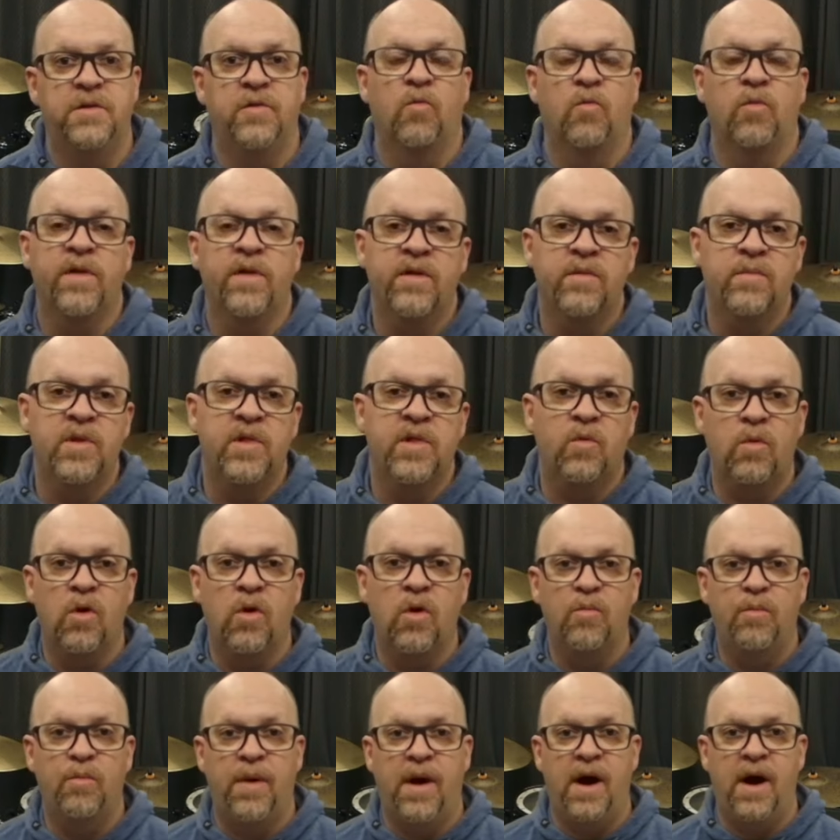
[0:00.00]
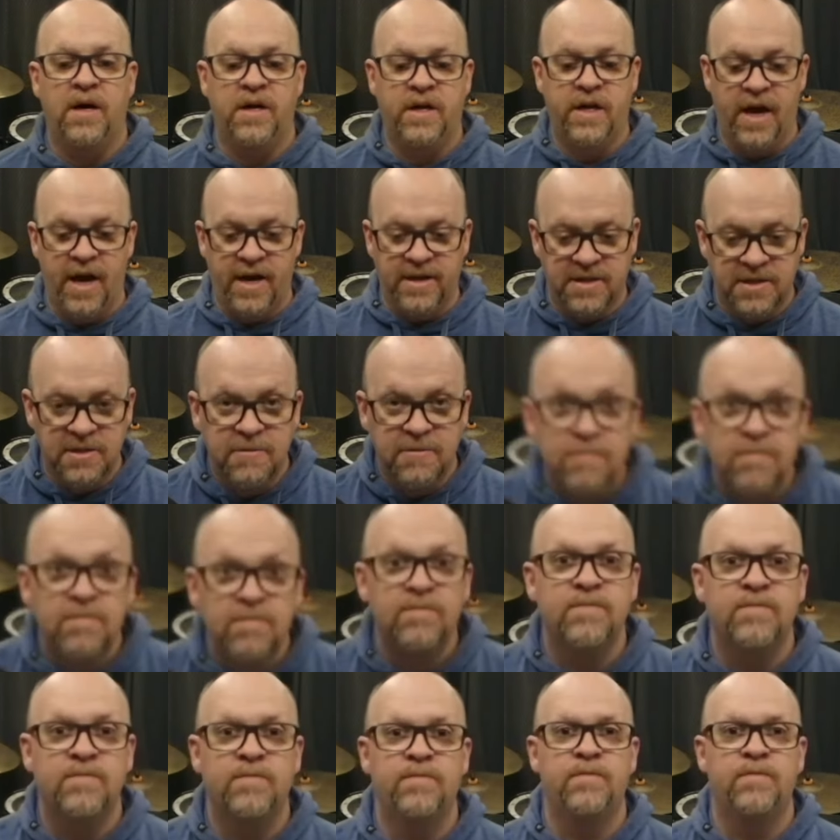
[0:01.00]
Rhythm of the Road podcast.
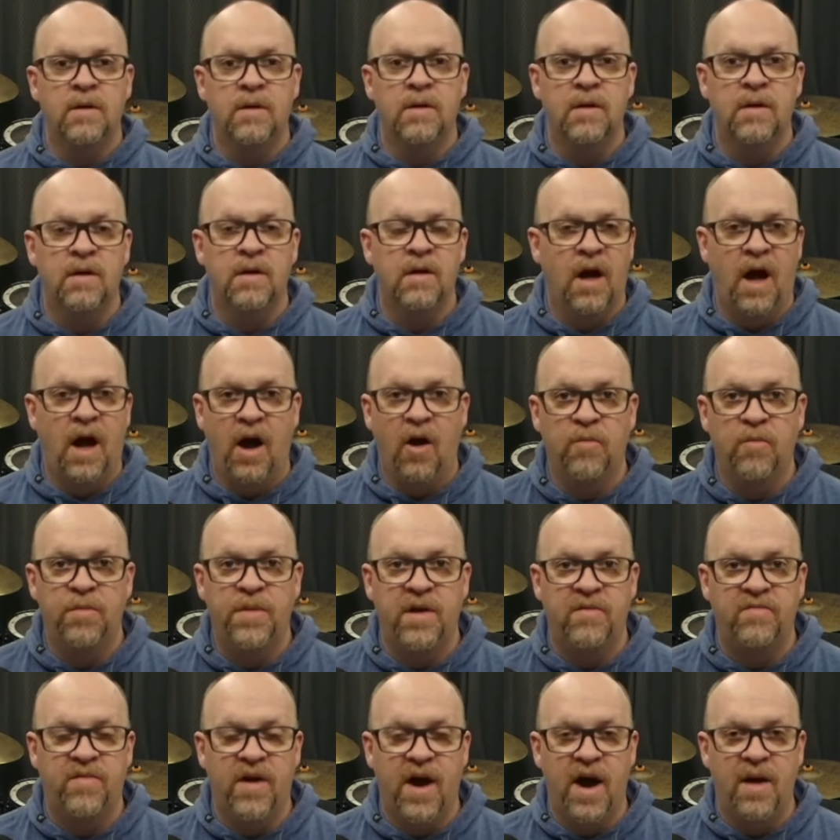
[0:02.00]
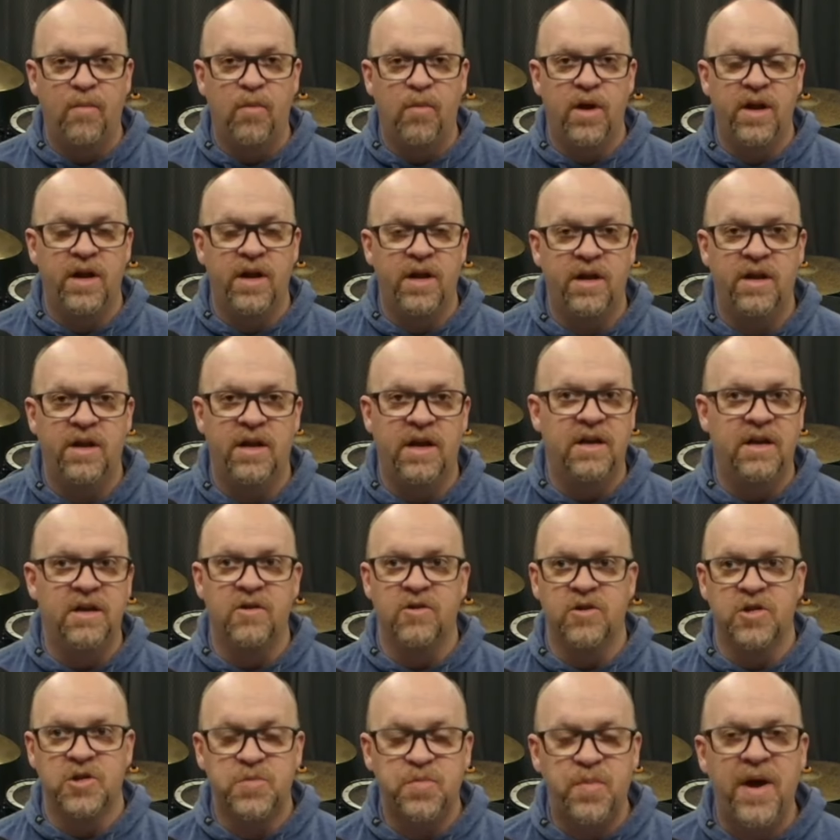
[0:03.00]
I hope that vibrated in your
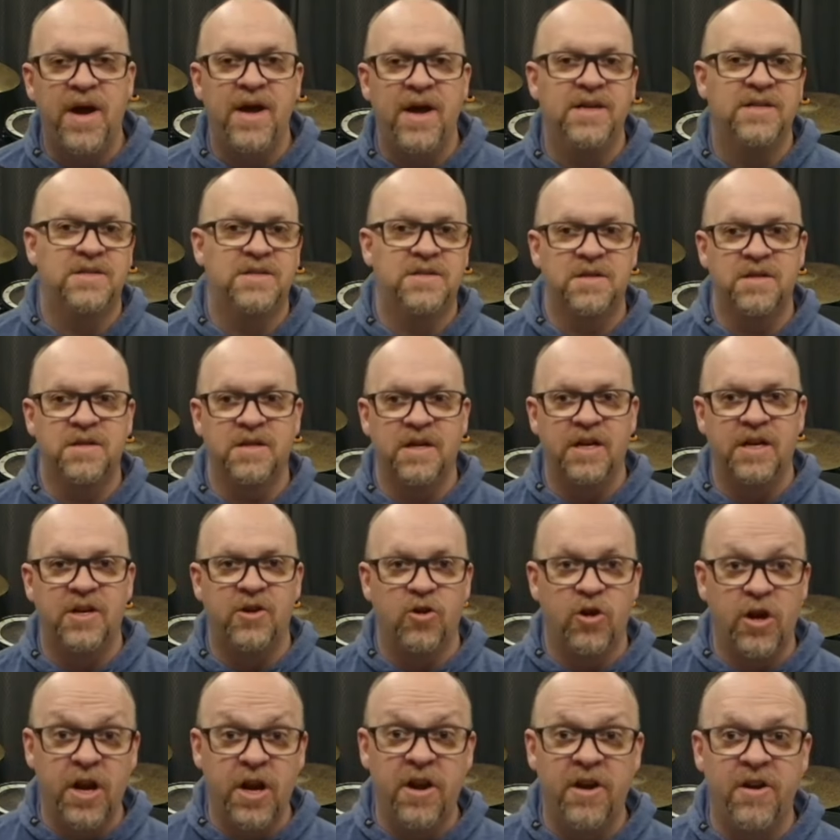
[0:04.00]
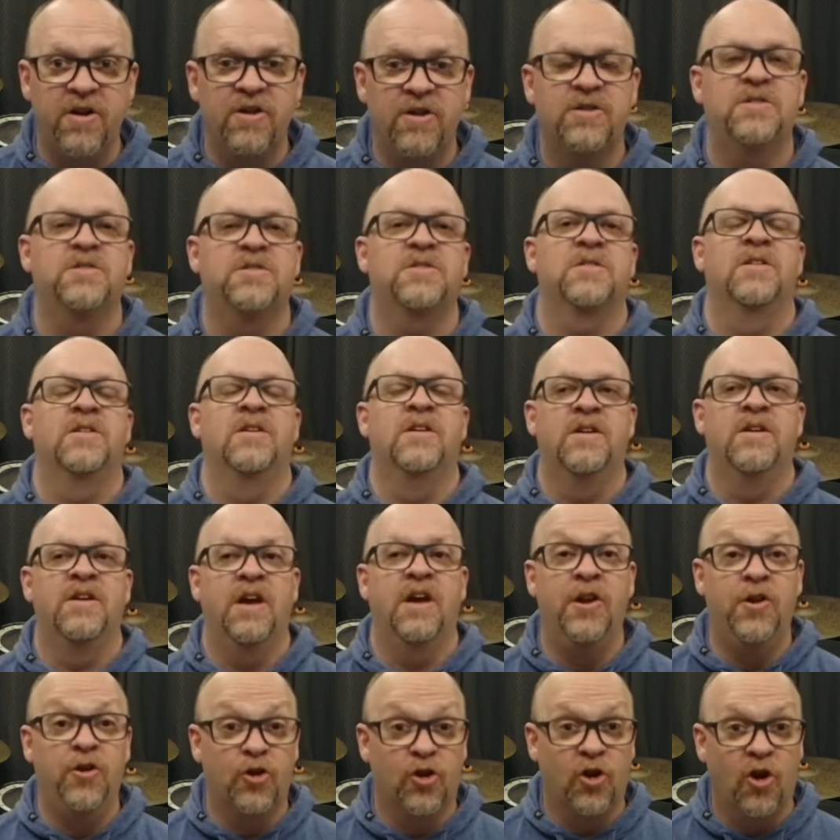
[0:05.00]
space, in your ears,
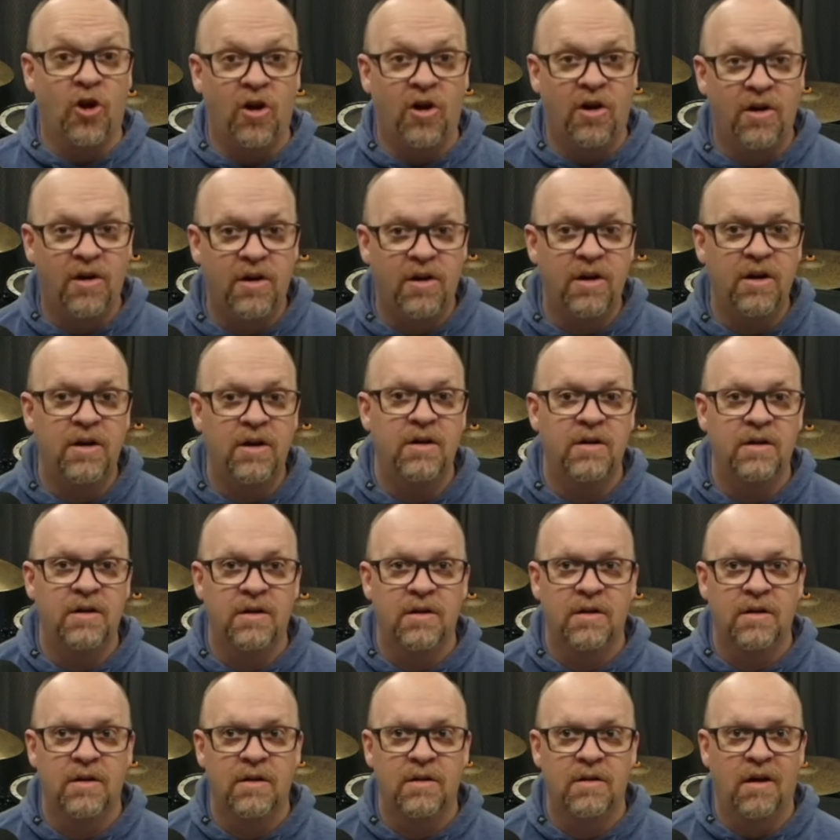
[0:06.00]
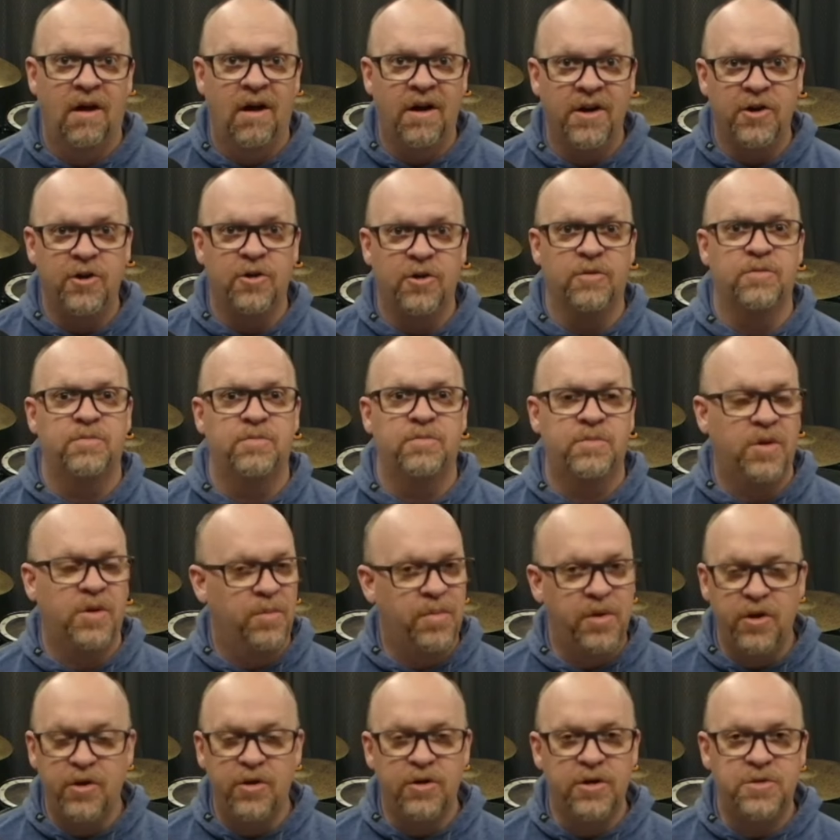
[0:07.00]
in your car, on your
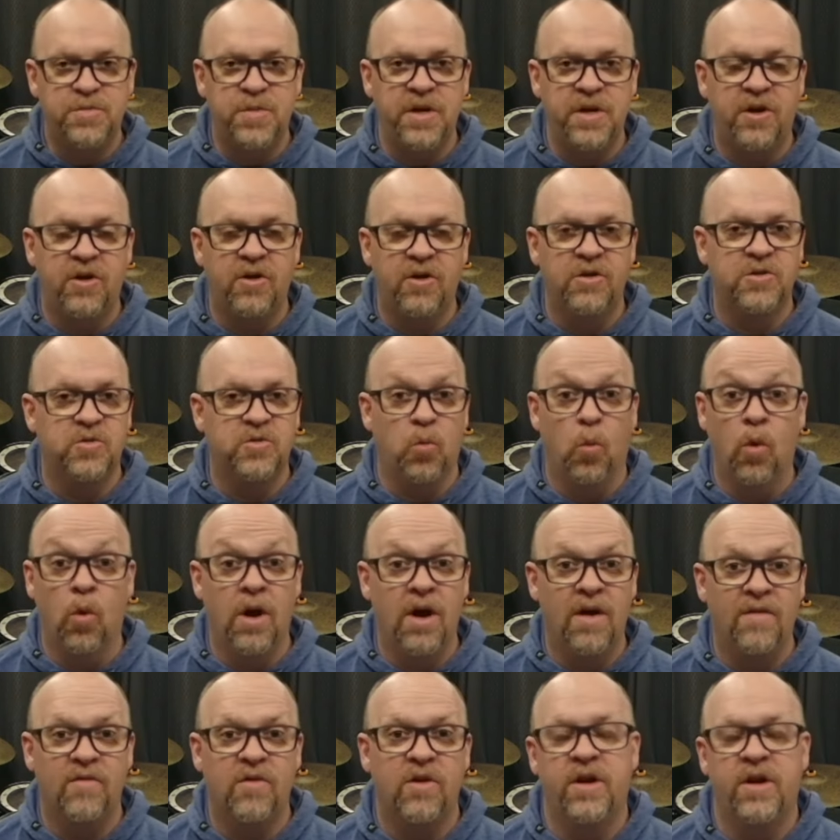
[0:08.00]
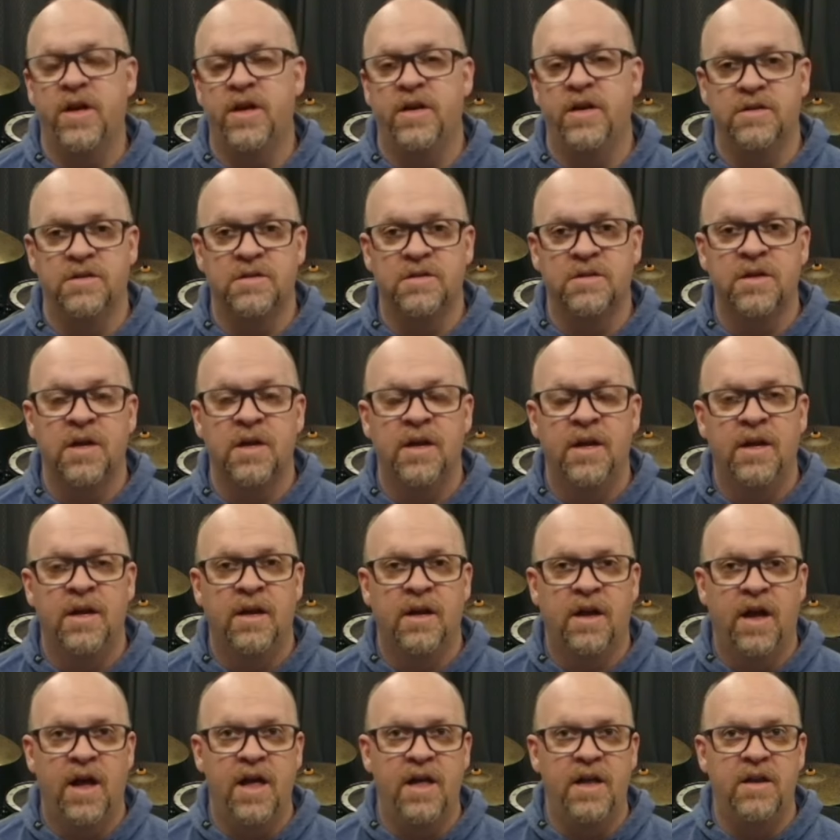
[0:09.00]
computer speakers, wherever it is.
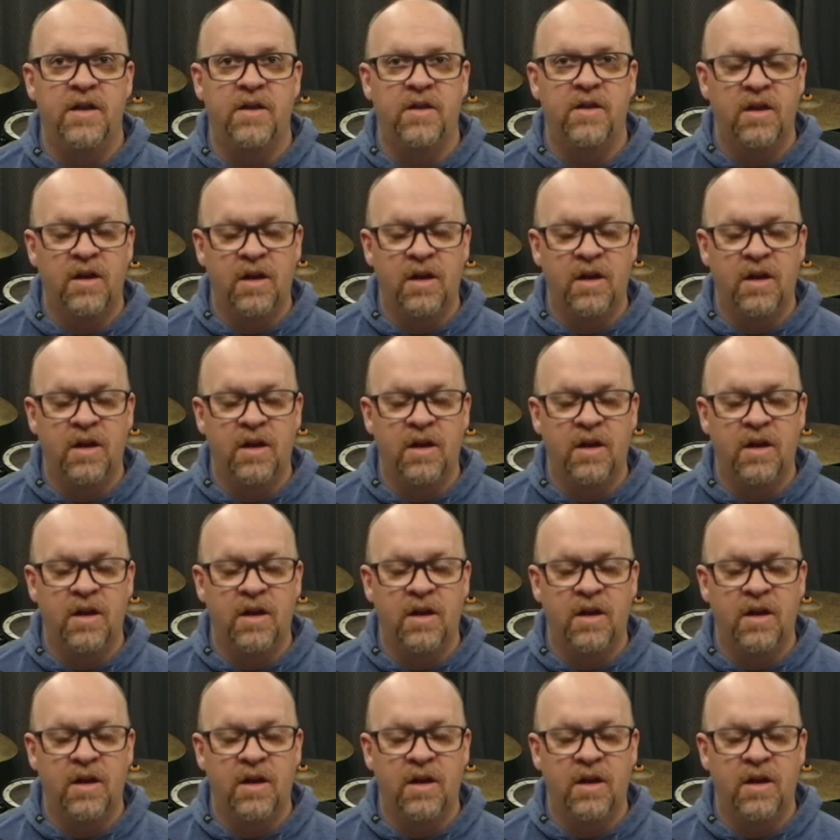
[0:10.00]
And